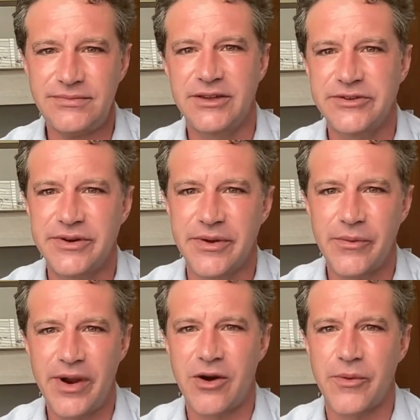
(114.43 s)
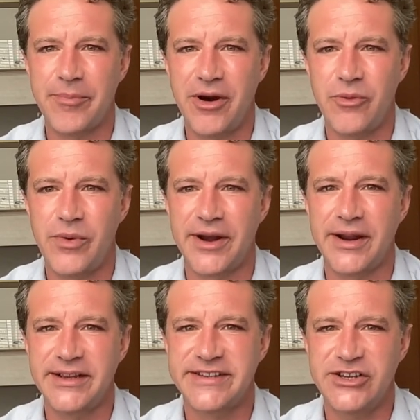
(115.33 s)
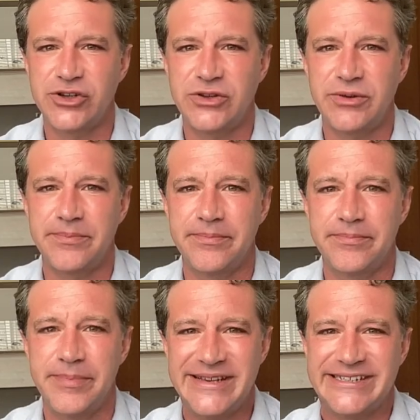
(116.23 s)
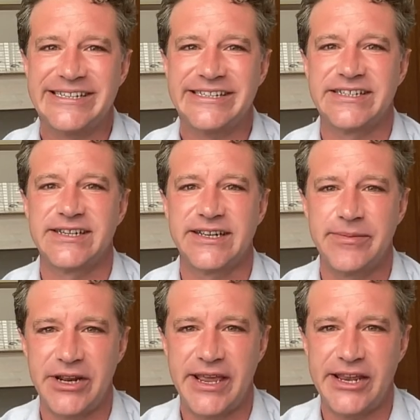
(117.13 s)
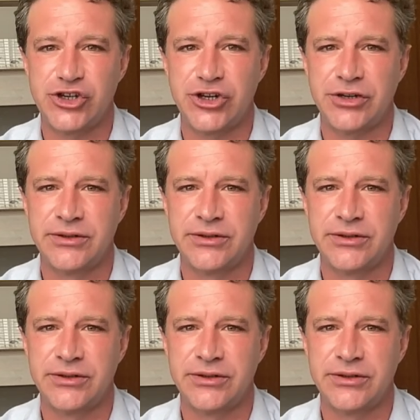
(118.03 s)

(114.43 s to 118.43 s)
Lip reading: So anyway, where are we? Part 1, essential business communication.